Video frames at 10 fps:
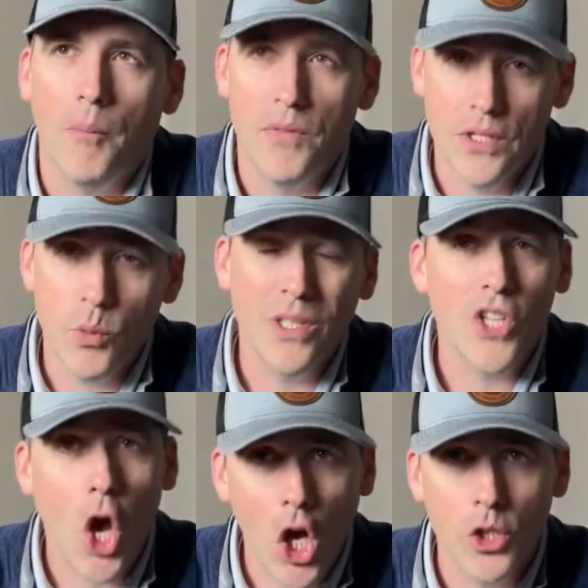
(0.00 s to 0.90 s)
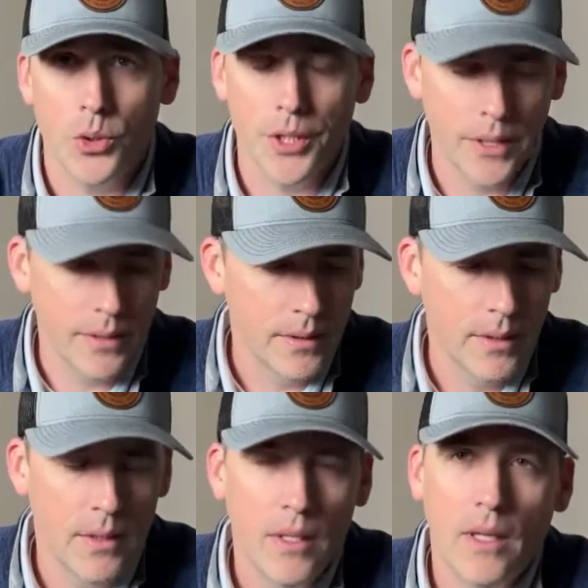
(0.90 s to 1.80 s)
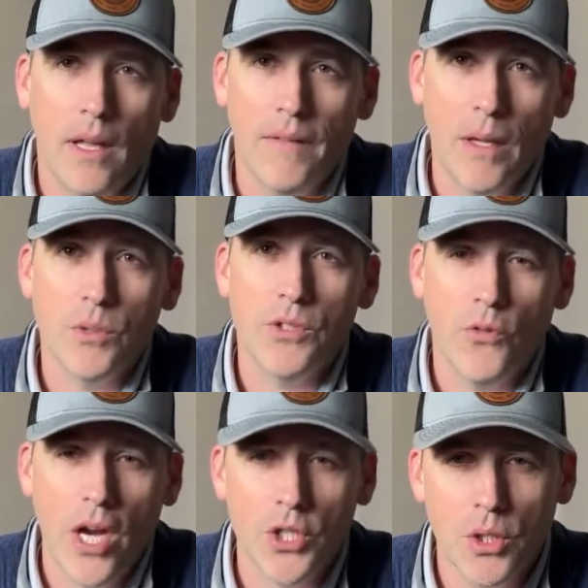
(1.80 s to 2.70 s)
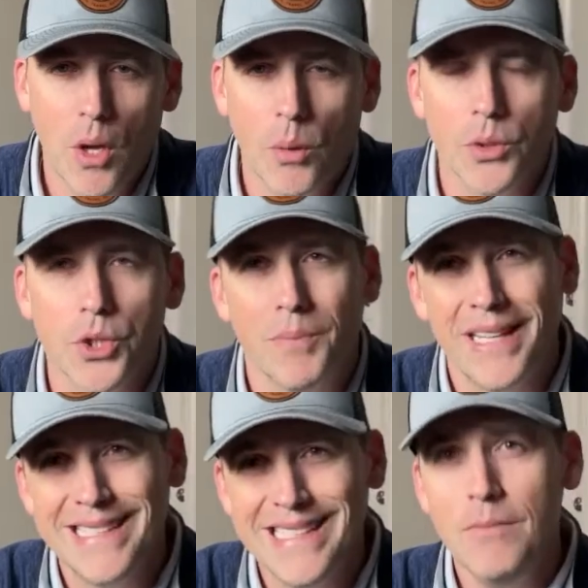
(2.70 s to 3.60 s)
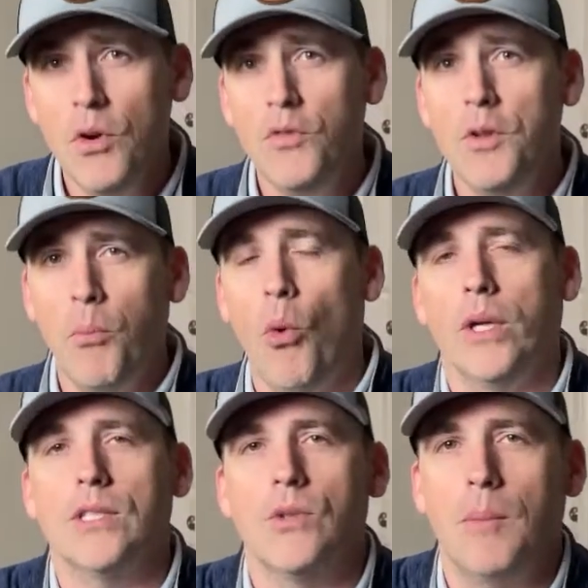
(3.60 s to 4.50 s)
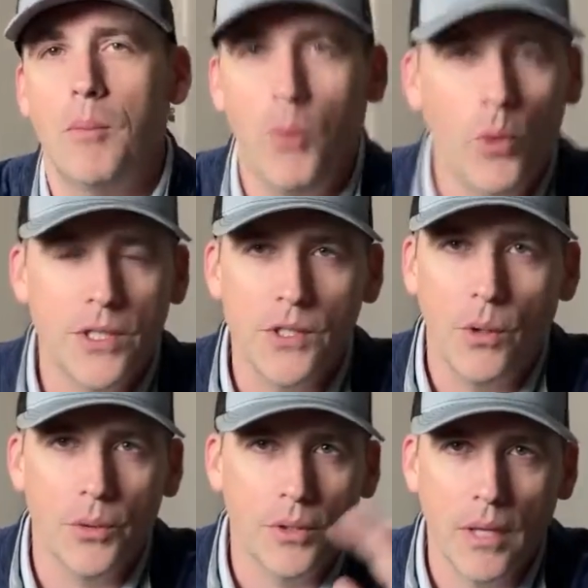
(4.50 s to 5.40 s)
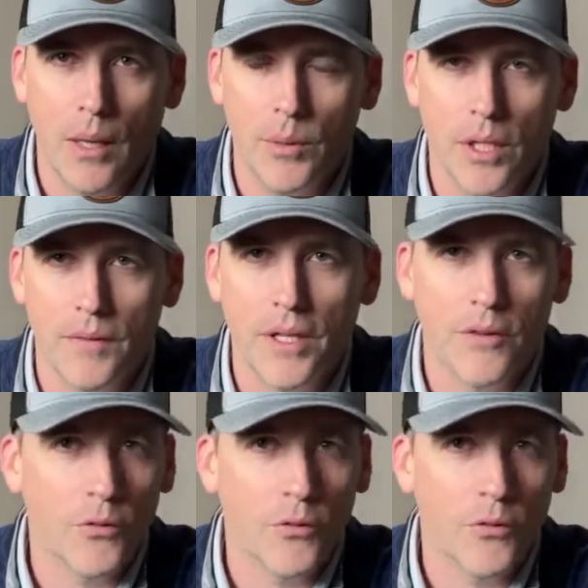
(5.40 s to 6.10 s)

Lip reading: This one's 100, and that was fractional ownership. They did move to points. So I'm a points owner. I would love to have